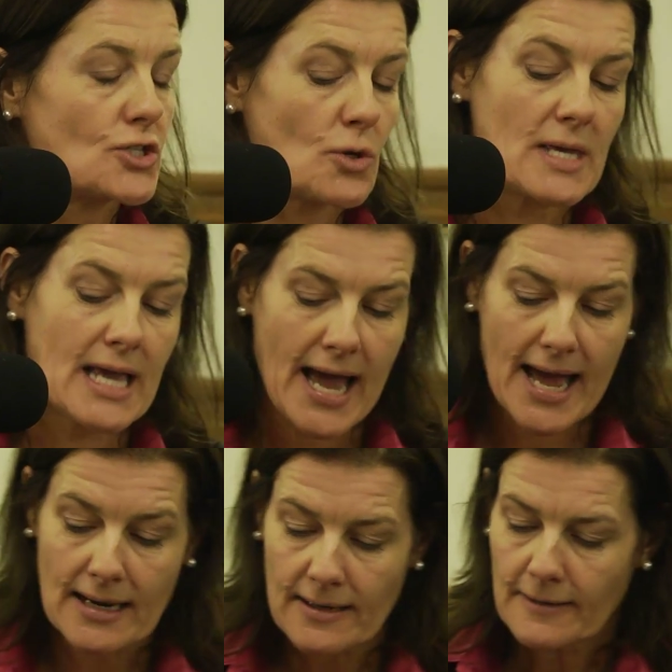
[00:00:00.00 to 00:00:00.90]
So we
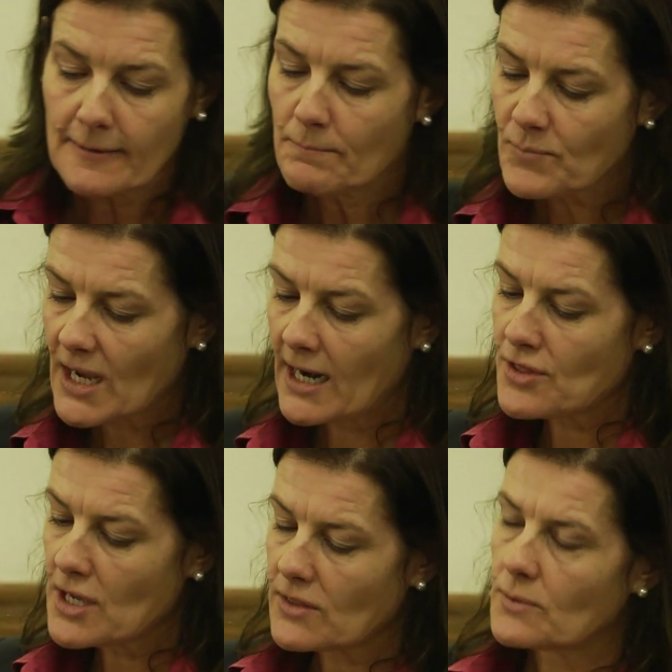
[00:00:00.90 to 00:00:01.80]
can, and
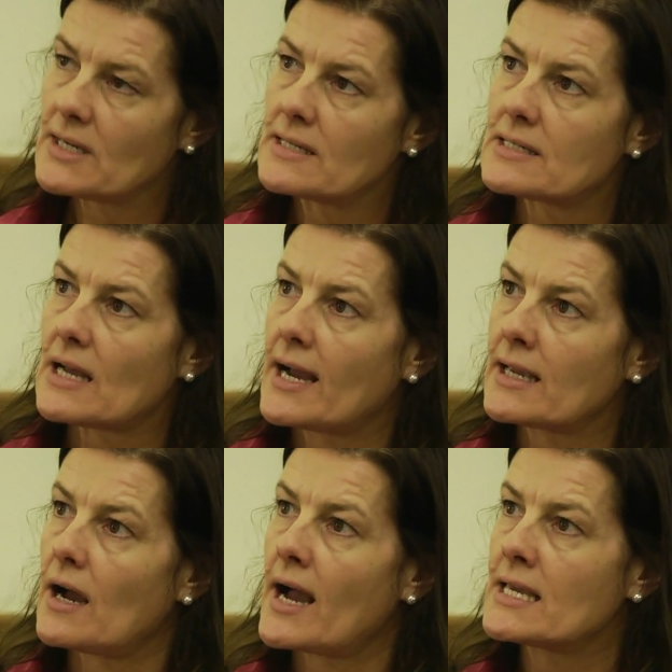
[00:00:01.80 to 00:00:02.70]
I think there is,
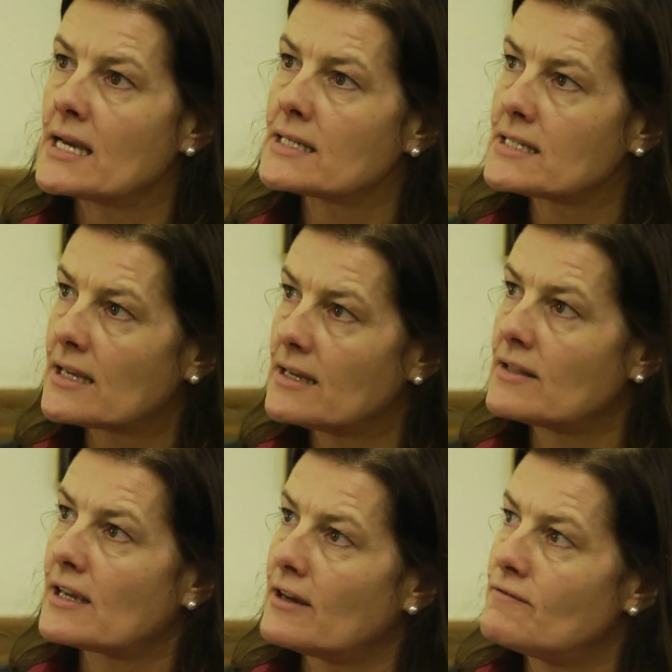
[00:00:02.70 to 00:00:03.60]
I guess
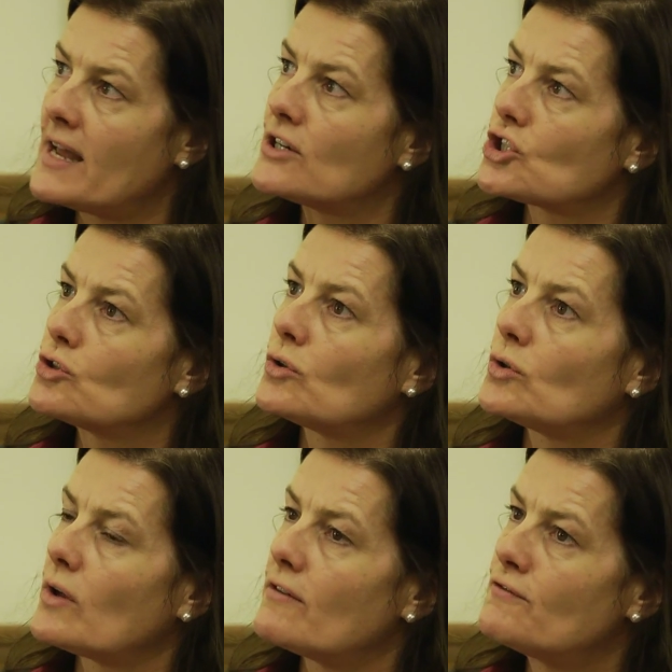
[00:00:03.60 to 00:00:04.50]
the
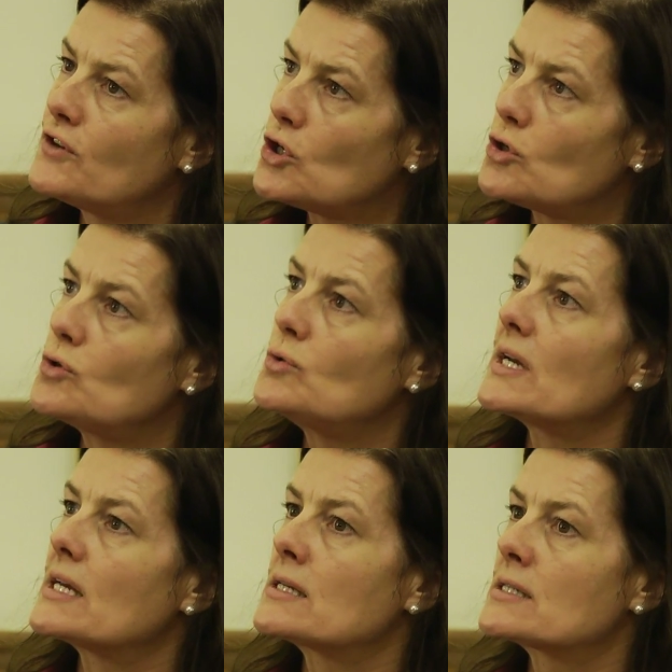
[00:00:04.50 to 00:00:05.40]
conventional
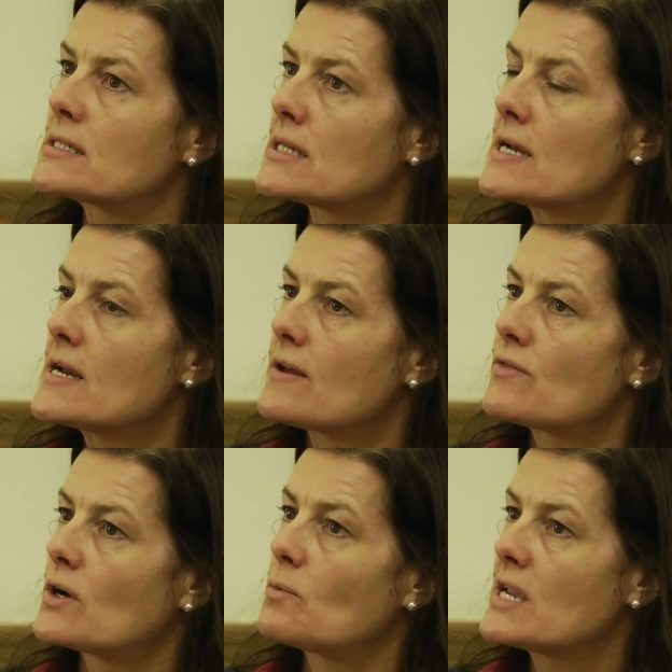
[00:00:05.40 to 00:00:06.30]
view is
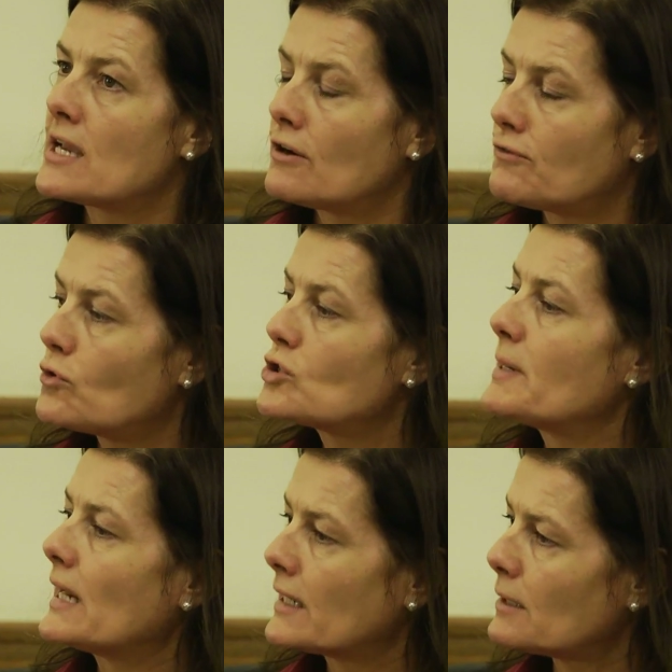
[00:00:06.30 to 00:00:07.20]
that we can afford to
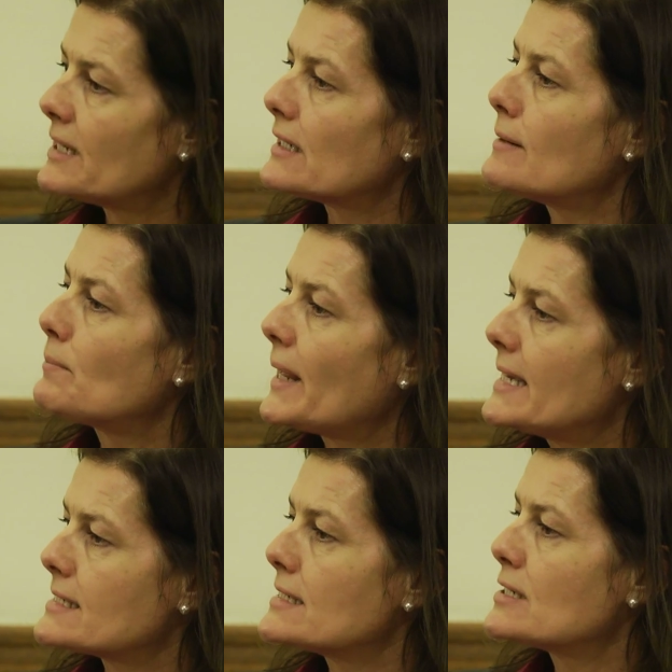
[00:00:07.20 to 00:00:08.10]
be a little bit
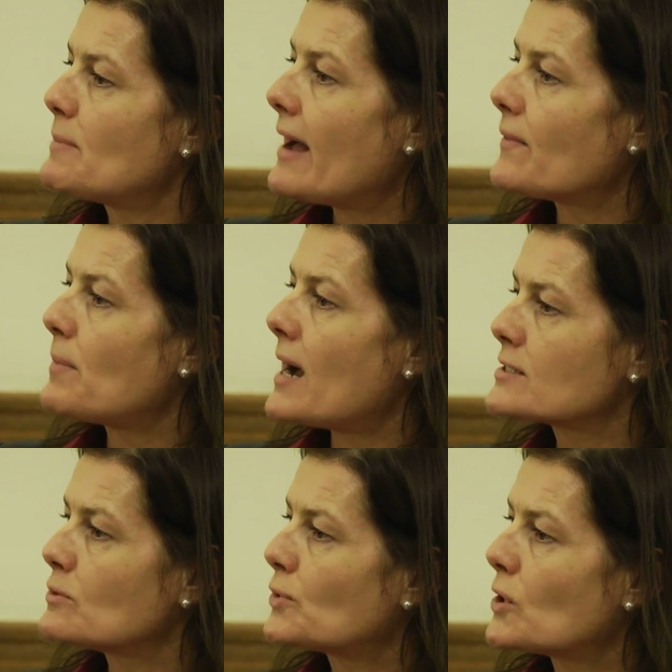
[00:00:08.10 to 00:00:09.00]
complacent about the
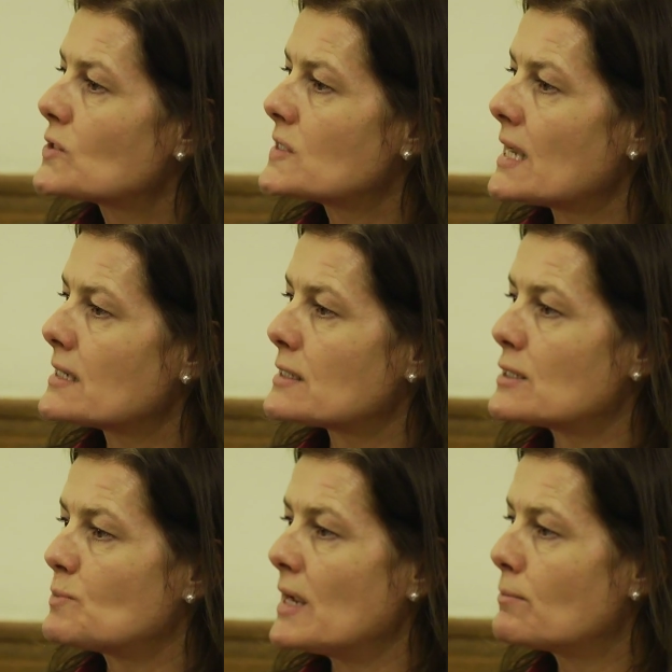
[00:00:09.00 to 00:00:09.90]
Basel process.
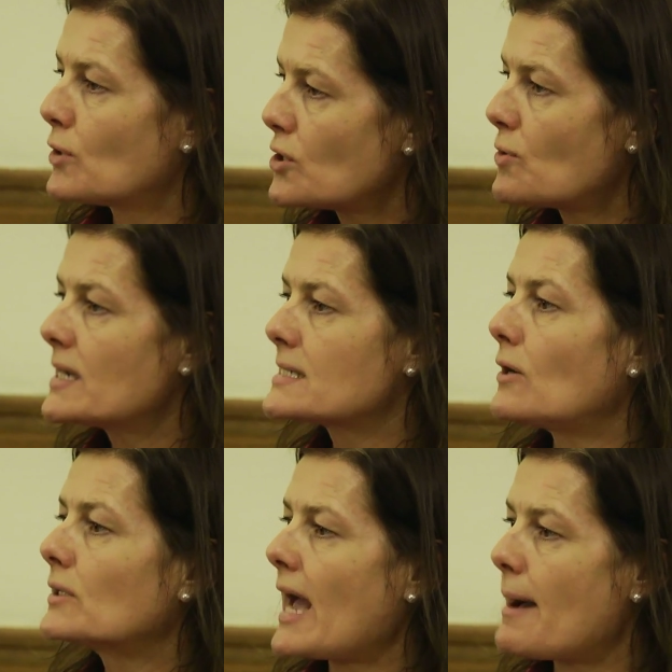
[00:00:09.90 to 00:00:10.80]
There's been progress
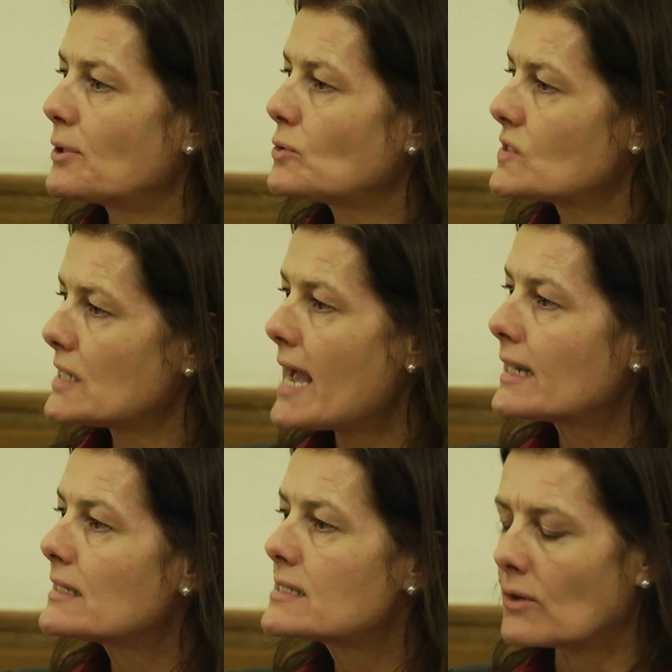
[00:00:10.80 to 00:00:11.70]
on capital
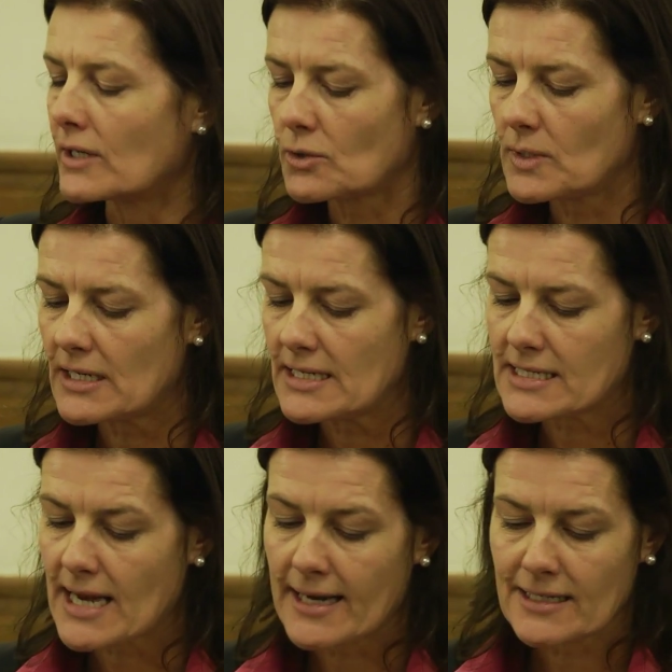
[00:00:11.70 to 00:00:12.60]
standards, on liquidity
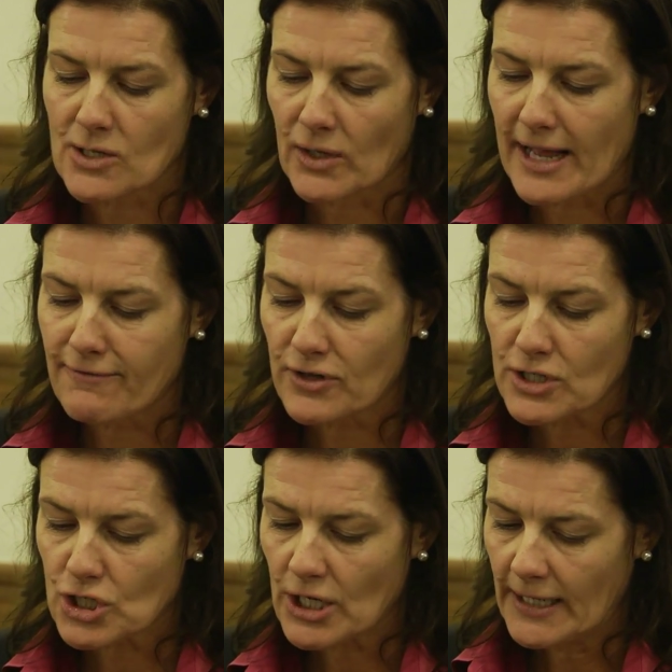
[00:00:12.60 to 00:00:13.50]
standards, on
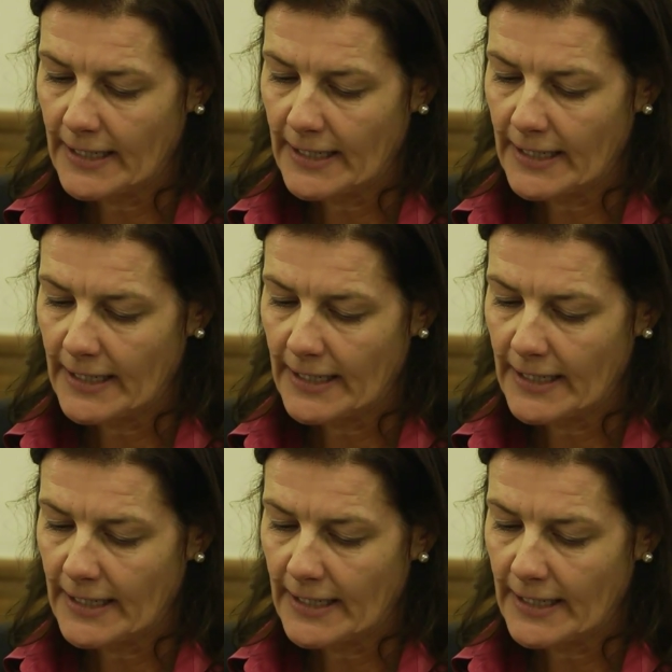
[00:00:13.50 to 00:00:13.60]
leverage.